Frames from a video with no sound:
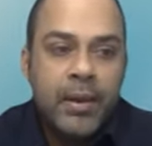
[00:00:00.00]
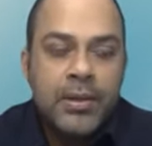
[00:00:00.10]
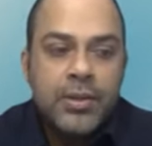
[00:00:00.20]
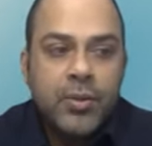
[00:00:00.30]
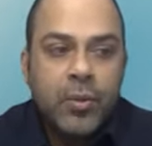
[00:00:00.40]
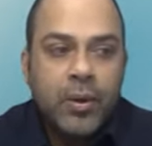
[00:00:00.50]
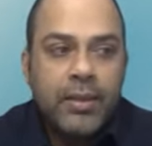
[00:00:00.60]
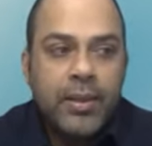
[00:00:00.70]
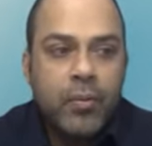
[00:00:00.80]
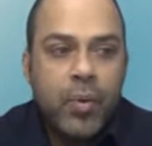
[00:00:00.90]
So I
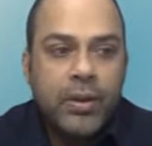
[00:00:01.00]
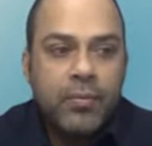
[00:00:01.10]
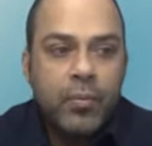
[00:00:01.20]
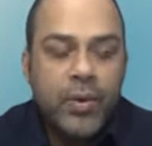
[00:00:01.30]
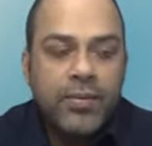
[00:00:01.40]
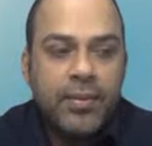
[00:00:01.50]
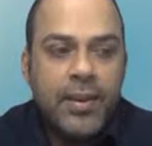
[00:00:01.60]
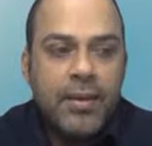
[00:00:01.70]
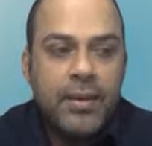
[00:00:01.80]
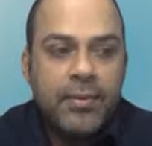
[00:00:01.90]
think what we're
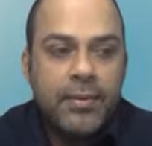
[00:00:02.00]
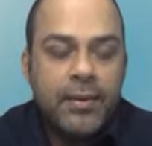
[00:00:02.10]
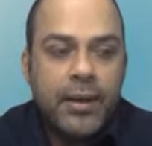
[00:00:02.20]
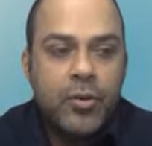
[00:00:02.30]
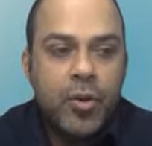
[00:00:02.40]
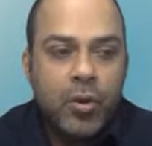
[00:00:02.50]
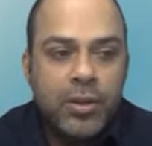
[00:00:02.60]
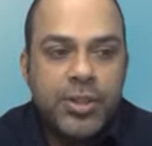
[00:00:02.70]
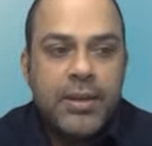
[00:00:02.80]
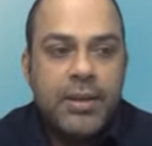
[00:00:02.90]
seeing is
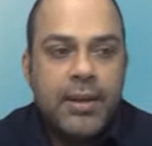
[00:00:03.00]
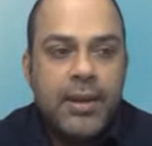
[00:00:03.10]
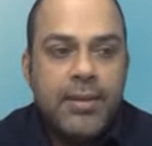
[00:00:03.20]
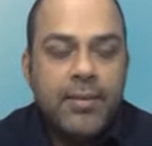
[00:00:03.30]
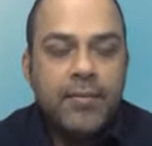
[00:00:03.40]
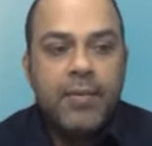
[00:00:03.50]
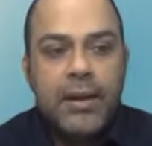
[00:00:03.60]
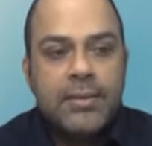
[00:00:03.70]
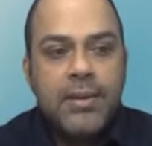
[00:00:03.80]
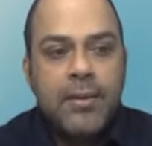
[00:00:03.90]
technology is
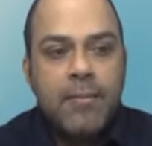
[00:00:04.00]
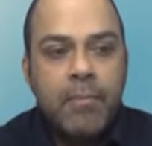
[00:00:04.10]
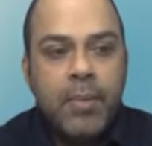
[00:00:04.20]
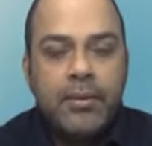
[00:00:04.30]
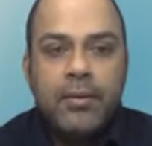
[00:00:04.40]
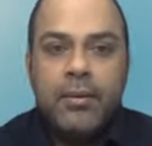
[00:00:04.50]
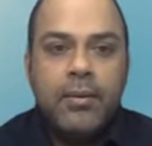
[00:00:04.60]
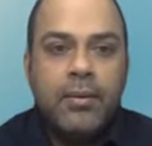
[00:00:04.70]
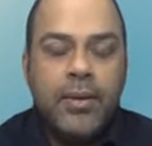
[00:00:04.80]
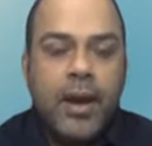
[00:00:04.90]
advancing, but
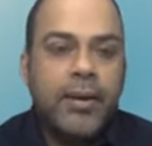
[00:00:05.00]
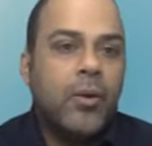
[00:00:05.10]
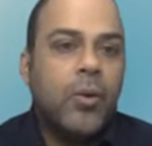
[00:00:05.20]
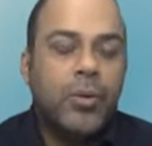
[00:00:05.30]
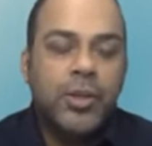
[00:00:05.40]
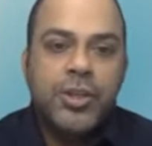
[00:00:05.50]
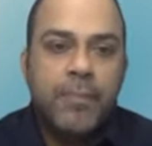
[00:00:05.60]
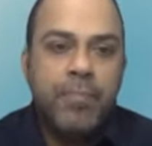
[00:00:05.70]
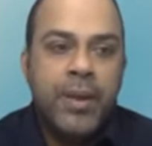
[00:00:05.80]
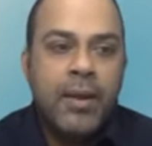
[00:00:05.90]
data
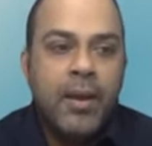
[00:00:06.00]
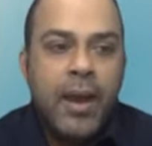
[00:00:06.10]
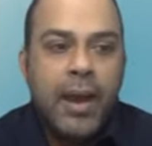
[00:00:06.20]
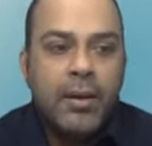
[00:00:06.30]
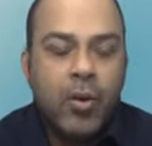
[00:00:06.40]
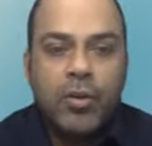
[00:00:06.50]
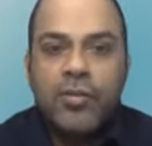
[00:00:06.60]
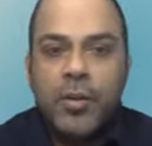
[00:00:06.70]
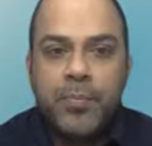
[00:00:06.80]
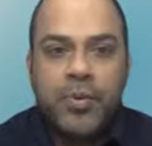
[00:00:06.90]
ownership and
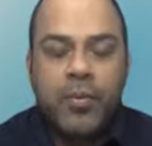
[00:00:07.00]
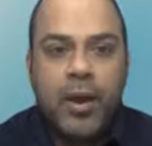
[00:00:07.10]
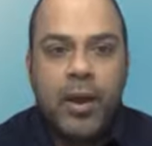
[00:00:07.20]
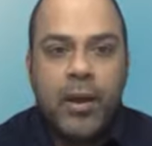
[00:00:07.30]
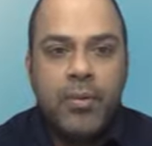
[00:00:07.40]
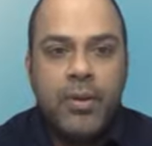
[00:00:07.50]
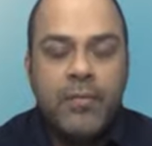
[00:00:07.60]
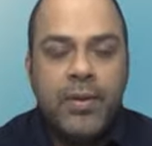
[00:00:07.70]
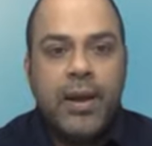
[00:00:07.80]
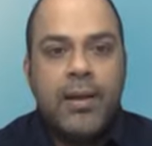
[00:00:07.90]
concepts around
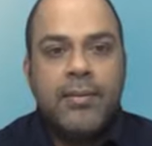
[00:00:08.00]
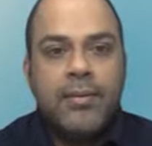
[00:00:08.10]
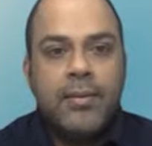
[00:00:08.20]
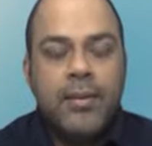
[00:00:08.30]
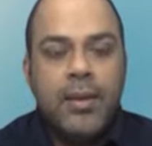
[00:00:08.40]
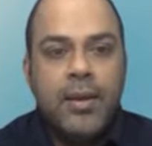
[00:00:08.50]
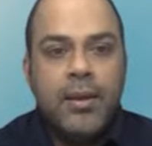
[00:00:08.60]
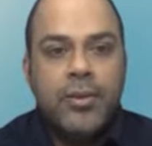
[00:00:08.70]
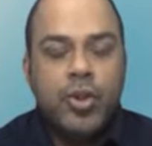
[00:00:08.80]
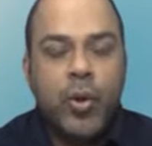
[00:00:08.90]
giving us the
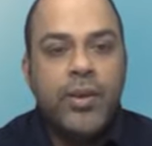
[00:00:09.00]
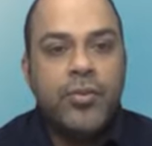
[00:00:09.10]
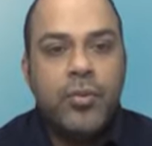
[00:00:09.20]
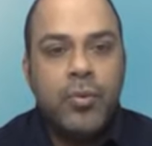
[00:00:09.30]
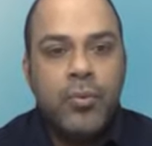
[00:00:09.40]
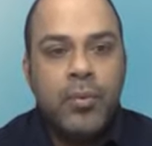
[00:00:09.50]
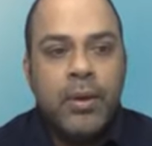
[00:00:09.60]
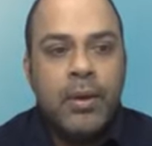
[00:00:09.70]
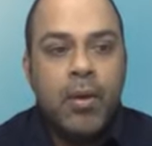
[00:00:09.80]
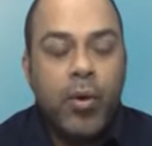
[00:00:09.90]
choice to,
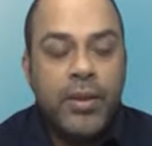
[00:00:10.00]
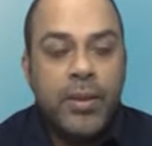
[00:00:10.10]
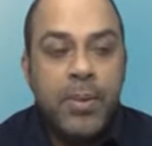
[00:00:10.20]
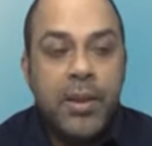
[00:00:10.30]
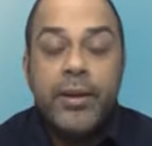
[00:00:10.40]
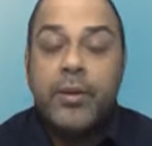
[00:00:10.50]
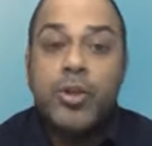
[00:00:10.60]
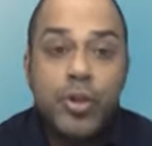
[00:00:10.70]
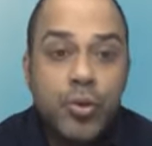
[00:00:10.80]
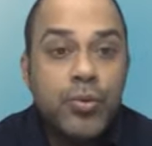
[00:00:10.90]
or the ability to
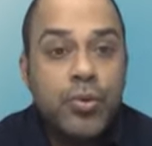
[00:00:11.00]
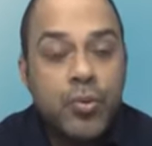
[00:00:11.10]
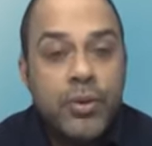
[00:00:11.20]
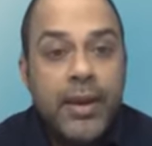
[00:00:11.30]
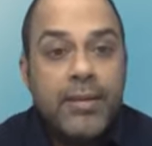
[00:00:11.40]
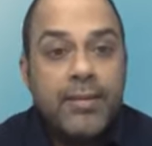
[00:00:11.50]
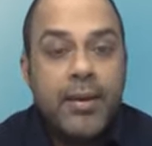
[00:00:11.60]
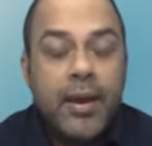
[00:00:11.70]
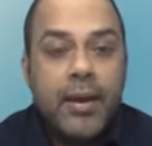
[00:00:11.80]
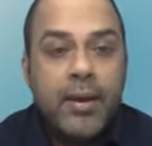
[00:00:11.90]
choose who takes our
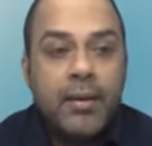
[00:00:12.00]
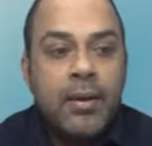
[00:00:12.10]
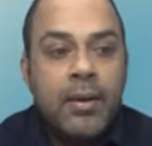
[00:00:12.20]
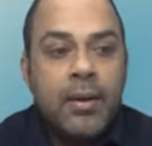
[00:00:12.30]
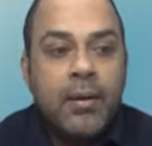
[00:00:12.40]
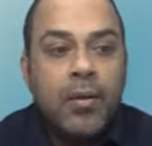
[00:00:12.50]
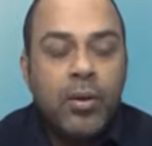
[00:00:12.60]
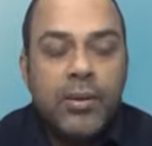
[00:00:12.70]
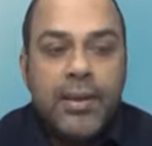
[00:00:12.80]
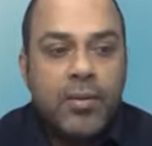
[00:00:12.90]
data, all
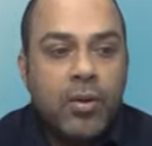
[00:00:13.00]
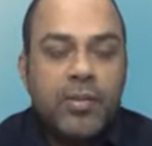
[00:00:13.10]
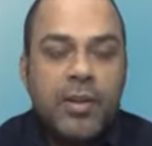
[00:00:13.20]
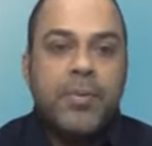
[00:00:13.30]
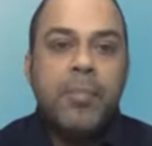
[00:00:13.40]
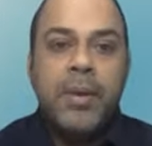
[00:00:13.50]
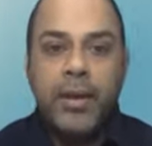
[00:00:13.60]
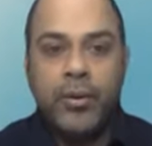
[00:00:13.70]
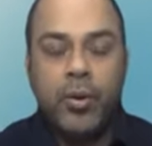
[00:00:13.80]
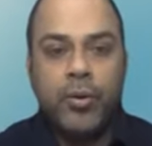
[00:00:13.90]
of these concepts are being
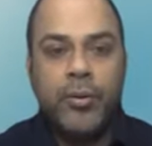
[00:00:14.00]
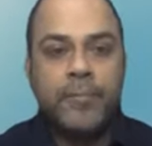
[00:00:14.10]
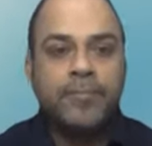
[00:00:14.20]
ignored.